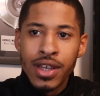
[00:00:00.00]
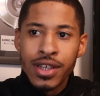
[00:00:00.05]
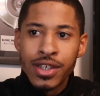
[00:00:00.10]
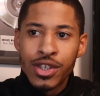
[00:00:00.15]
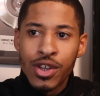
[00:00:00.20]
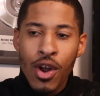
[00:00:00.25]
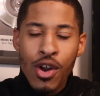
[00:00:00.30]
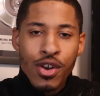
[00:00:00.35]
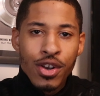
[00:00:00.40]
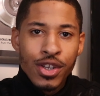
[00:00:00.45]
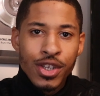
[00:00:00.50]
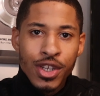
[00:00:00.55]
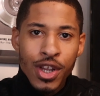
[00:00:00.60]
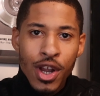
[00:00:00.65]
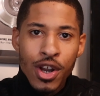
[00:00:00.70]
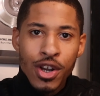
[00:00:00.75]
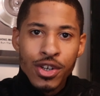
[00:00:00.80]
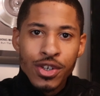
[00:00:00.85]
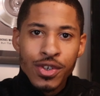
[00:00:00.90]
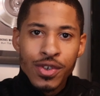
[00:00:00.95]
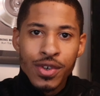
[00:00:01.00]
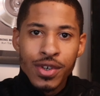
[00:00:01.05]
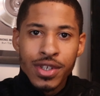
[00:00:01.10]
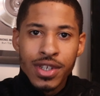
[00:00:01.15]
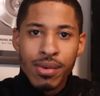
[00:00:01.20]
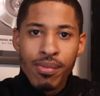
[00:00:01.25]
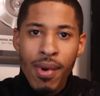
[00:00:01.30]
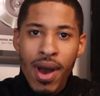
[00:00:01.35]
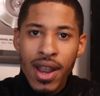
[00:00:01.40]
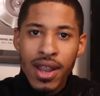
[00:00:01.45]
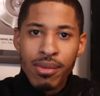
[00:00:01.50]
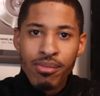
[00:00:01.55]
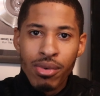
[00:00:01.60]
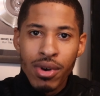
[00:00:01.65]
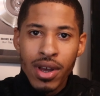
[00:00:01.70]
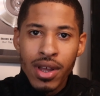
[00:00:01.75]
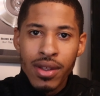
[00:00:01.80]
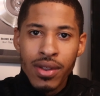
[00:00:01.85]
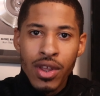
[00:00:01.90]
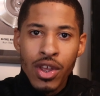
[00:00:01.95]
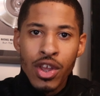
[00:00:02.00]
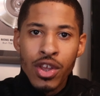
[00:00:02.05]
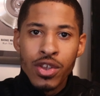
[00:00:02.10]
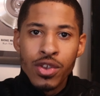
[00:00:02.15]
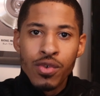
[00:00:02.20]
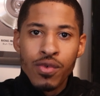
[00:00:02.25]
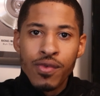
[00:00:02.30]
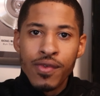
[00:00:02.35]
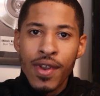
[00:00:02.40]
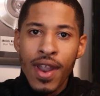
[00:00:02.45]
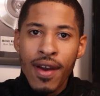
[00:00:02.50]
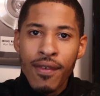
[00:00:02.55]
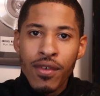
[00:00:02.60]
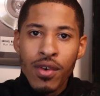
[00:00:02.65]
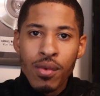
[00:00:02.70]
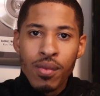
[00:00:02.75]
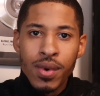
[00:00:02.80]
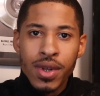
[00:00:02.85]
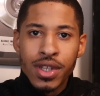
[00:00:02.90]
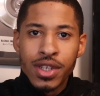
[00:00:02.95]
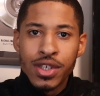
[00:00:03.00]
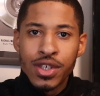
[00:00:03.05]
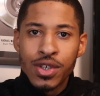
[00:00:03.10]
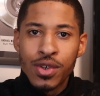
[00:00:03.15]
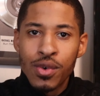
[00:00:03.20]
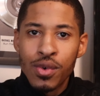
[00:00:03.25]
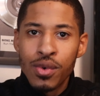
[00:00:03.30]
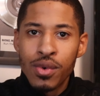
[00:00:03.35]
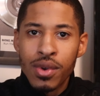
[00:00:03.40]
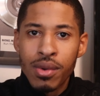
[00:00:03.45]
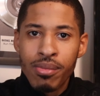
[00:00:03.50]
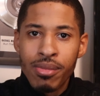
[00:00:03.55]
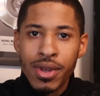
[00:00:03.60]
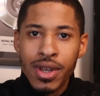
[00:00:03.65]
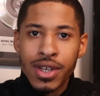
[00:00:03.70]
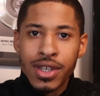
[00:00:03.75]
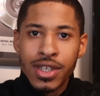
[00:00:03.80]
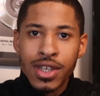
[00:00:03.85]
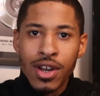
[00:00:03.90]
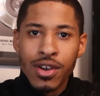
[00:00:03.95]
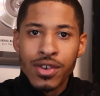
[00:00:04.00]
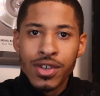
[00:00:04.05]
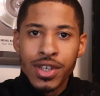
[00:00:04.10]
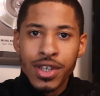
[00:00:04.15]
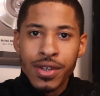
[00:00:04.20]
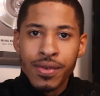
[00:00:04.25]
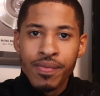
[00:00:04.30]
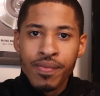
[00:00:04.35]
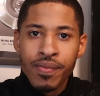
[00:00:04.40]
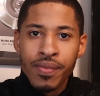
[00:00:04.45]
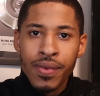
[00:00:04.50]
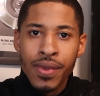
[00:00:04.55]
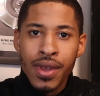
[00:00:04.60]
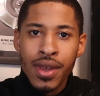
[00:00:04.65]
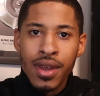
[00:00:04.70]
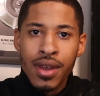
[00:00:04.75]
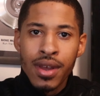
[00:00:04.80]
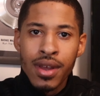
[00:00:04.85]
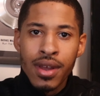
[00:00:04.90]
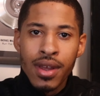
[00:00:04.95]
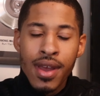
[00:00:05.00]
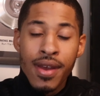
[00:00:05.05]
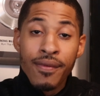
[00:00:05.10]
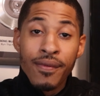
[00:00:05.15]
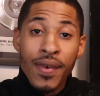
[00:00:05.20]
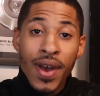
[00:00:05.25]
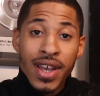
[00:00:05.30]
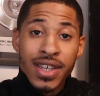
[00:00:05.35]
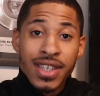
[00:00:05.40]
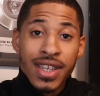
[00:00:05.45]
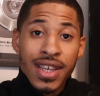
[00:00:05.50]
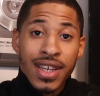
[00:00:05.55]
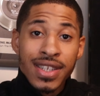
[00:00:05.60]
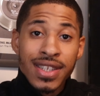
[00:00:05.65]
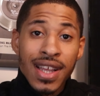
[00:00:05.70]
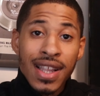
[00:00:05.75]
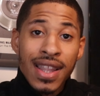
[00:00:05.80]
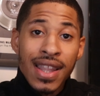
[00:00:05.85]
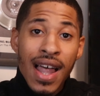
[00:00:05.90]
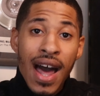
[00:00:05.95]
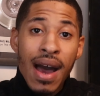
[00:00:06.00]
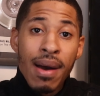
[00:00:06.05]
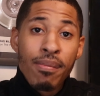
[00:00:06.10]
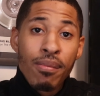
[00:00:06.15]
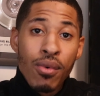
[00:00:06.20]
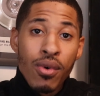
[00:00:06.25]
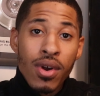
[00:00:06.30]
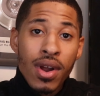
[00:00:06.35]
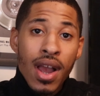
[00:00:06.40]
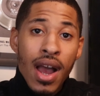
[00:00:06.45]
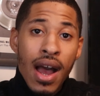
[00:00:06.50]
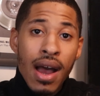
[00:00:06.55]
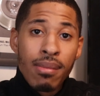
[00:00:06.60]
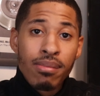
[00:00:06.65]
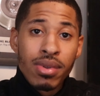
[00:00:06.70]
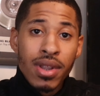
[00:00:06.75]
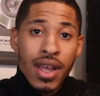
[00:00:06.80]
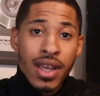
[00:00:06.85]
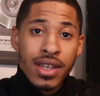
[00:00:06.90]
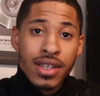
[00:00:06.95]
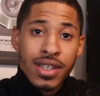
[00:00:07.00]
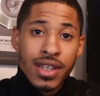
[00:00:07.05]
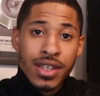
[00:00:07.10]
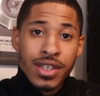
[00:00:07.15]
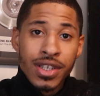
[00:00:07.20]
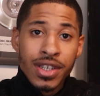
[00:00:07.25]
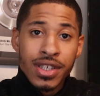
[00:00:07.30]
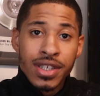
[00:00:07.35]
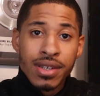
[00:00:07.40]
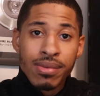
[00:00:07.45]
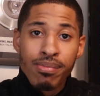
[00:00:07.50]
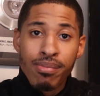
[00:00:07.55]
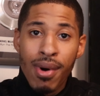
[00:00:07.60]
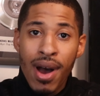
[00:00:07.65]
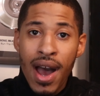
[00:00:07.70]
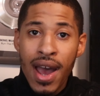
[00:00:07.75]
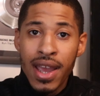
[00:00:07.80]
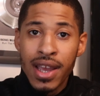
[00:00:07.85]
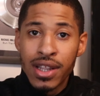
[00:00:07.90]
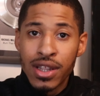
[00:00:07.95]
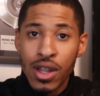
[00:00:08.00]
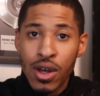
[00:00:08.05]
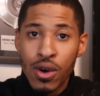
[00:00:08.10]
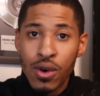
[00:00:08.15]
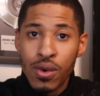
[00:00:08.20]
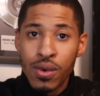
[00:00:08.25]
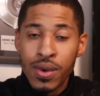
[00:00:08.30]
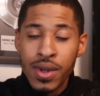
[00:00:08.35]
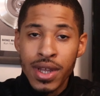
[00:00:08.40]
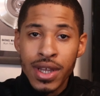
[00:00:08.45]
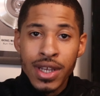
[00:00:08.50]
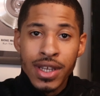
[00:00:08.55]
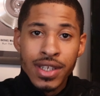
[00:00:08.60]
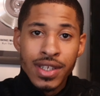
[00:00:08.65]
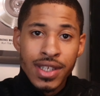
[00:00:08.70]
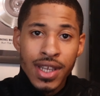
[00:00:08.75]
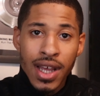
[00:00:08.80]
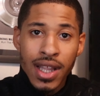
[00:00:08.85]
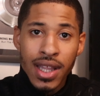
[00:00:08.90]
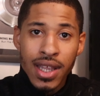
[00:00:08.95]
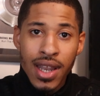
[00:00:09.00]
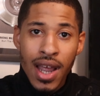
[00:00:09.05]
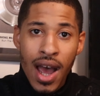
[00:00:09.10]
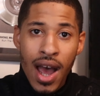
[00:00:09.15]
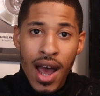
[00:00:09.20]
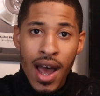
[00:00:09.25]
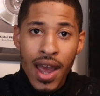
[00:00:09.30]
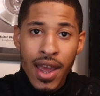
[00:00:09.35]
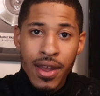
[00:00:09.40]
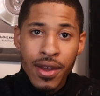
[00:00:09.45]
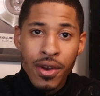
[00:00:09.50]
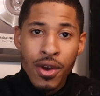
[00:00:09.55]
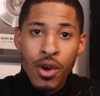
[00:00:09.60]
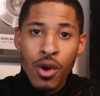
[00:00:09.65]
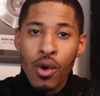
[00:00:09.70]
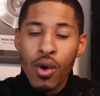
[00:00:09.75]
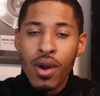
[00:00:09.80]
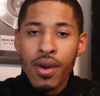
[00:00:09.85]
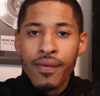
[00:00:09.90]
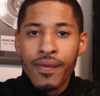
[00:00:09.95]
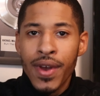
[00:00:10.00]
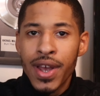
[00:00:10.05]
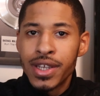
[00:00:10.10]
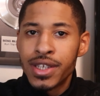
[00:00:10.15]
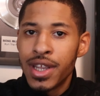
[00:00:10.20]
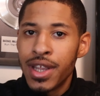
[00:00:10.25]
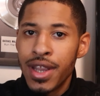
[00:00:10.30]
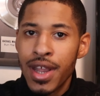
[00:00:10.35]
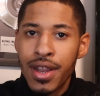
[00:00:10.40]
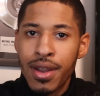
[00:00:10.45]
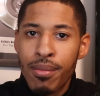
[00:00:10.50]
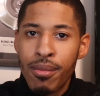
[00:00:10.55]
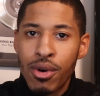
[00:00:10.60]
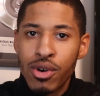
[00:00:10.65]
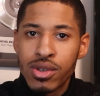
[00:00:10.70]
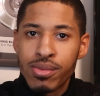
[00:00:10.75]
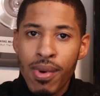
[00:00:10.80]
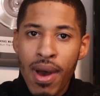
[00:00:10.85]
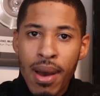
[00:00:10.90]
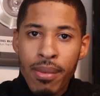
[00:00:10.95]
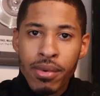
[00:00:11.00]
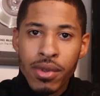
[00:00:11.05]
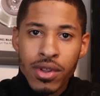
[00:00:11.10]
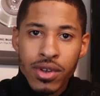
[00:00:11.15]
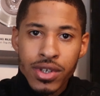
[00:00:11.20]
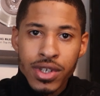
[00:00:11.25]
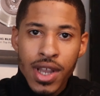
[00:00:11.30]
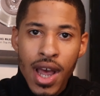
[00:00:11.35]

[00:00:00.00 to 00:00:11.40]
starting surgery on somebody, but you've never went to school to be a surgeon. Investing is a lot more complex than just buying low, selling high, or investing in the most popular